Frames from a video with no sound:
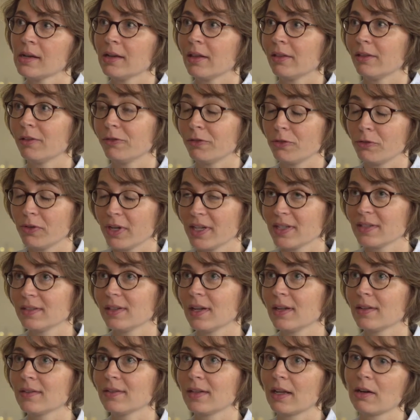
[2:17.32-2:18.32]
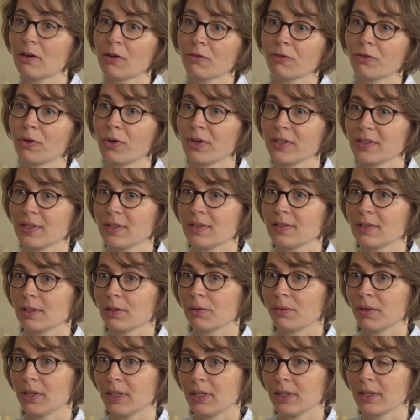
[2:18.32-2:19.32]
the fluorescence, and of course it's a
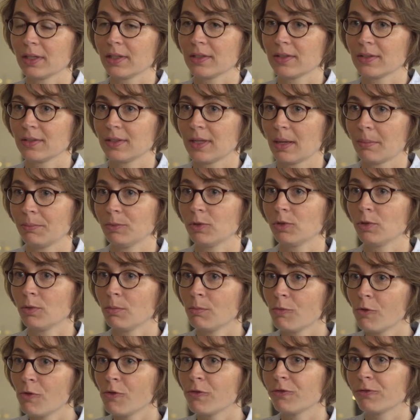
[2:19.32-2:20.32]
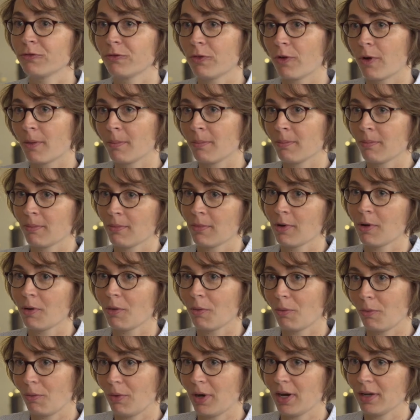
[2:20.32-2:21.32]
critical step to move from
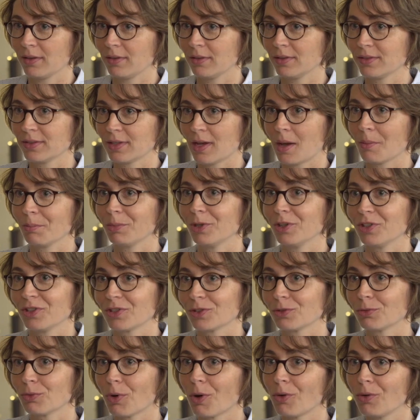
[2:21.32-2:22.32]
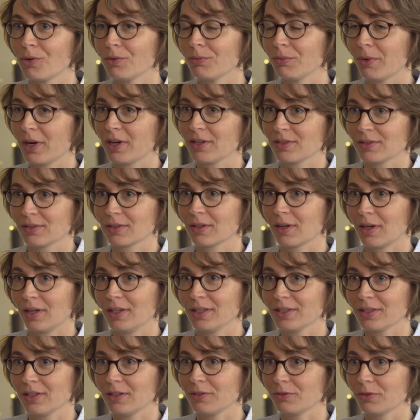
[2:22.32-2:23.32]
where the sample is grown, where it's
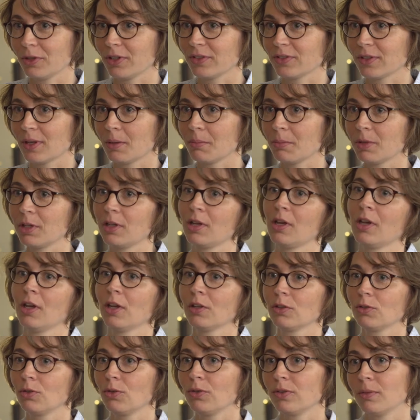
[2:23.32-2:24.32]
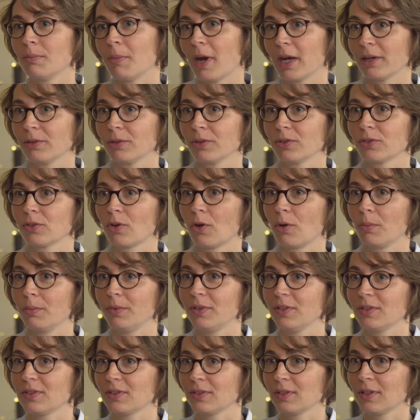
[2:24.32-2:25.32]
cultured, for example, to the microscope.
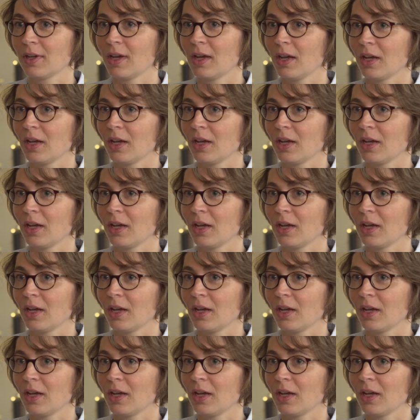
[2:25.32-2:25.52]
This